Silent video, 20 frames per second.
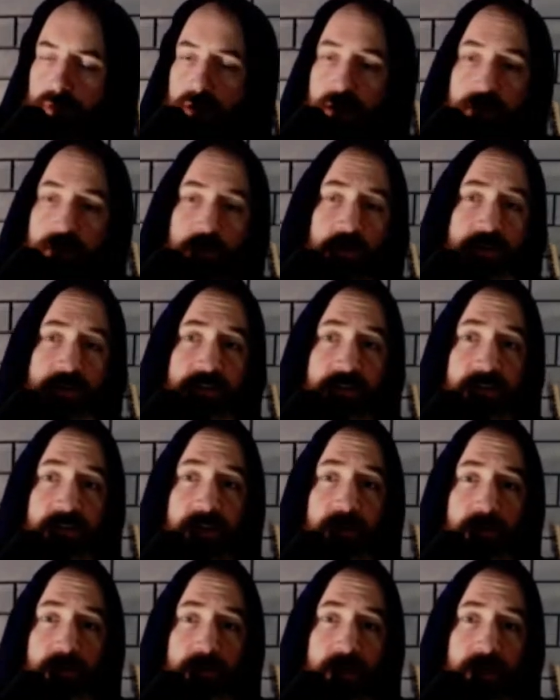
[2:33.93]
You want to just
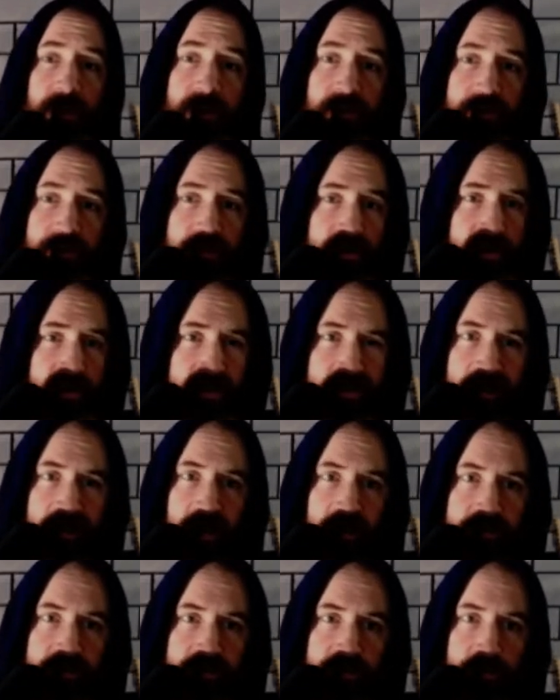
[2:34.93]
hear that and take a
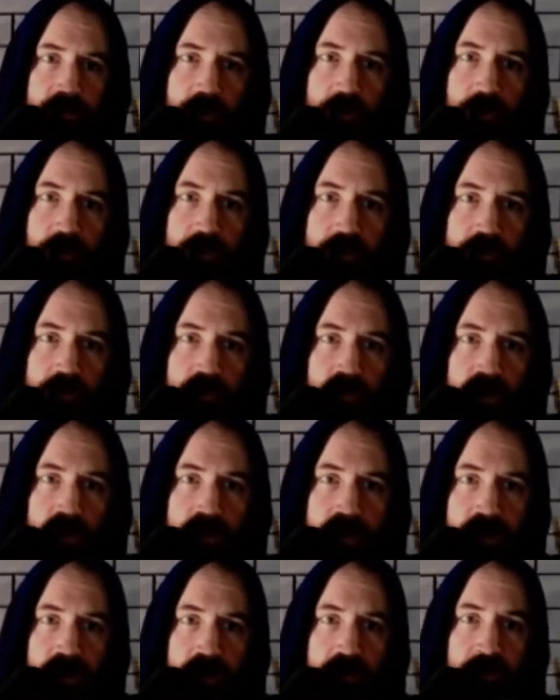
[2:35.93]
guess. Is what you want to do. Is you want to
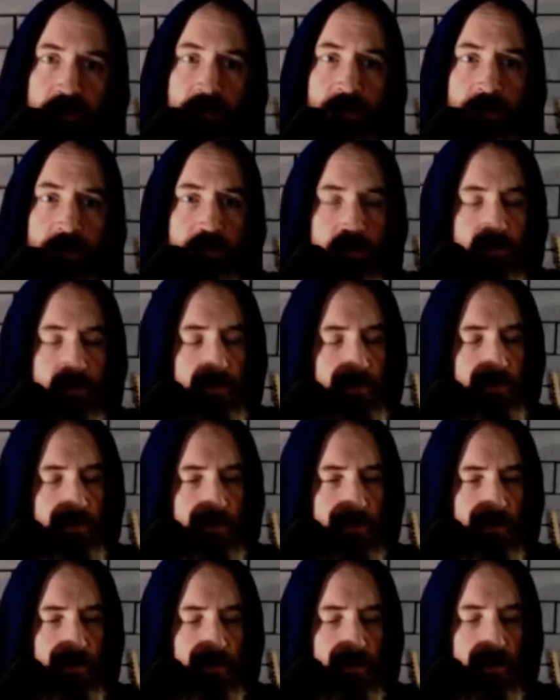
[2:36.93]
hear
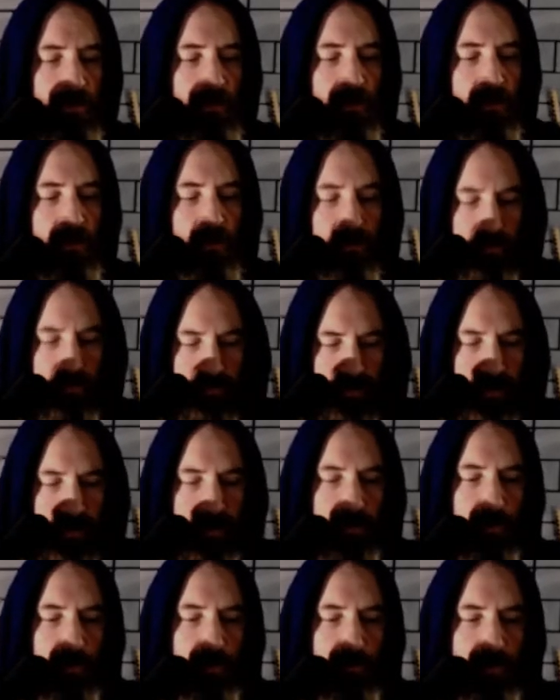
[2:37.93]
that
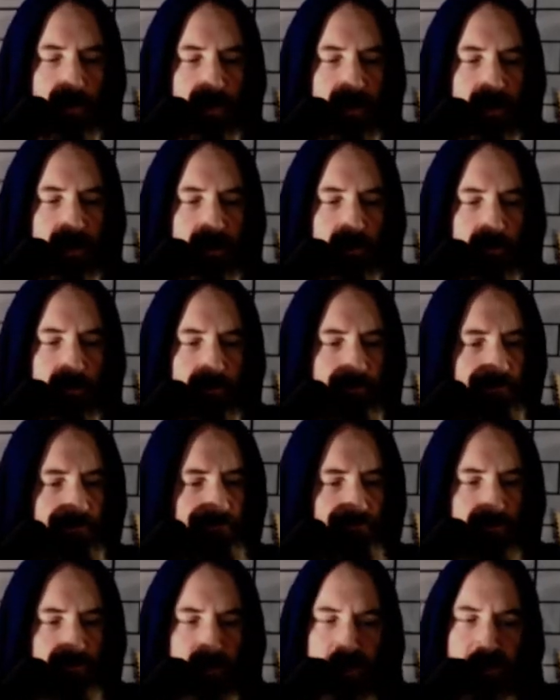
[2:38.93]
chord ringing out
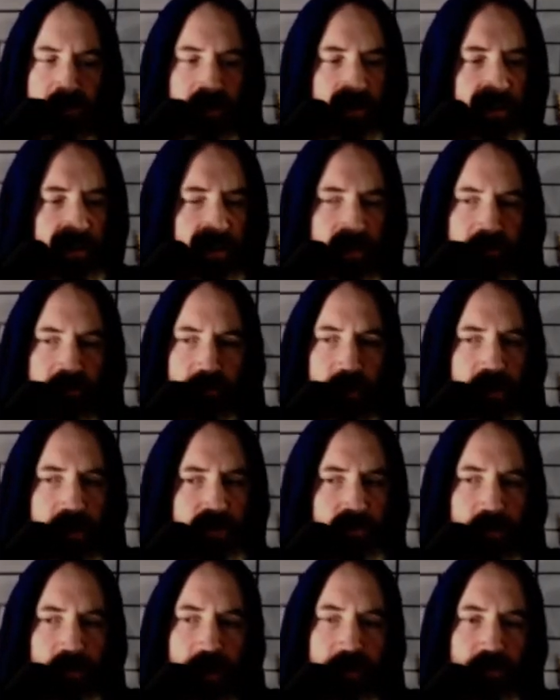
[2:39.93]
and take a guess.
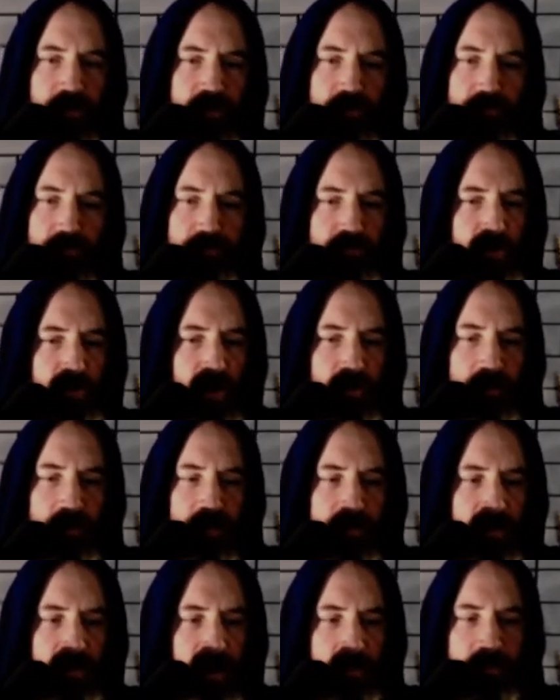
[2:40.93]
Major, minor,
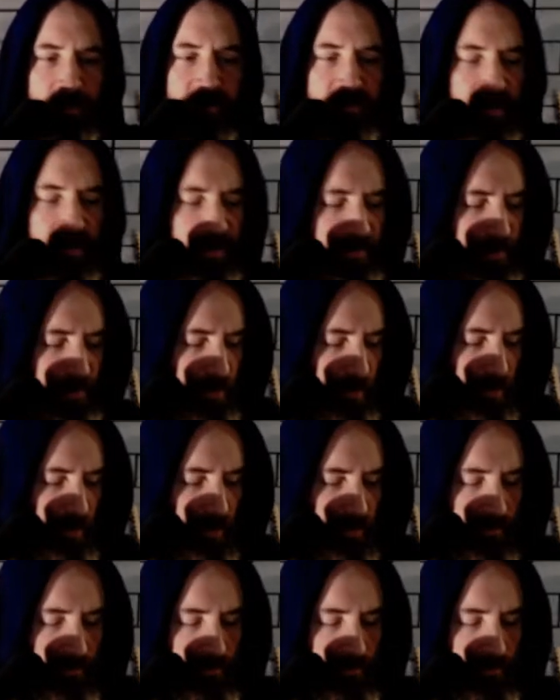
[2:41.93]
dominant. Happy, sad, cool.